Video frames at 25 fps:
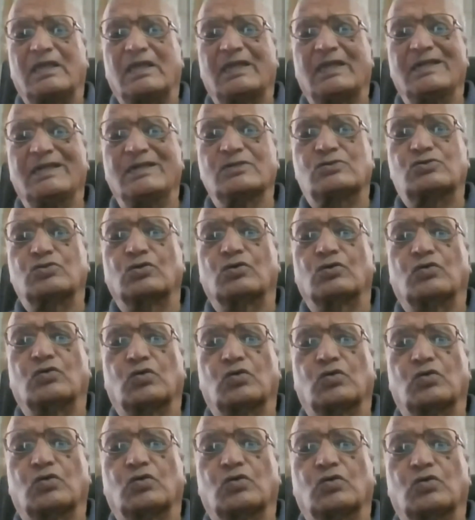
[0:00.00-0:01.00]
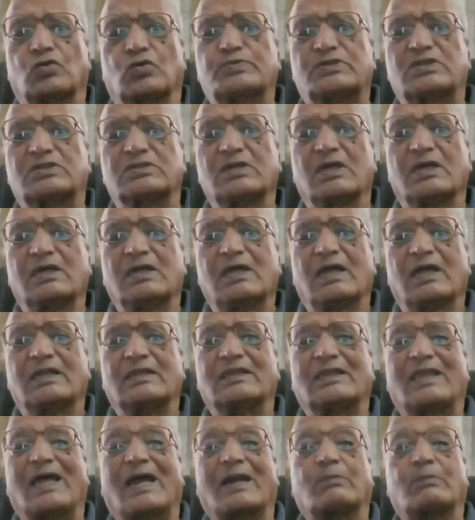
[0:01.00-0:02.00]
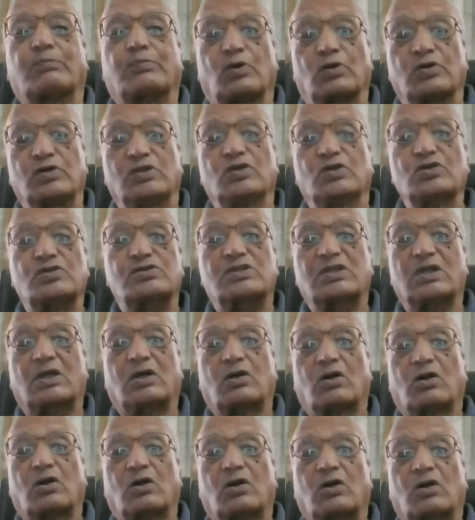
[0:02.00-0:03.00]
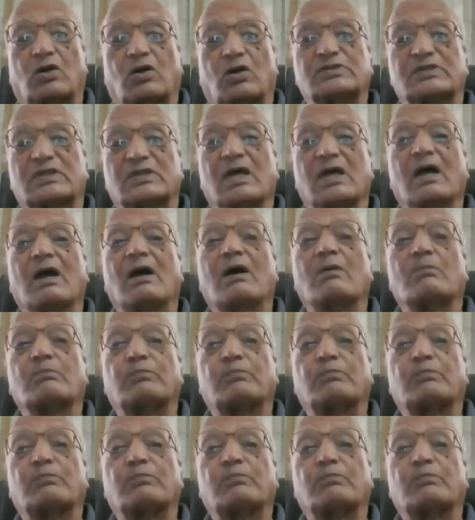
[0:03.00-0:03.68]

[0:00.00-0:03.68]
into groups that produce the crops,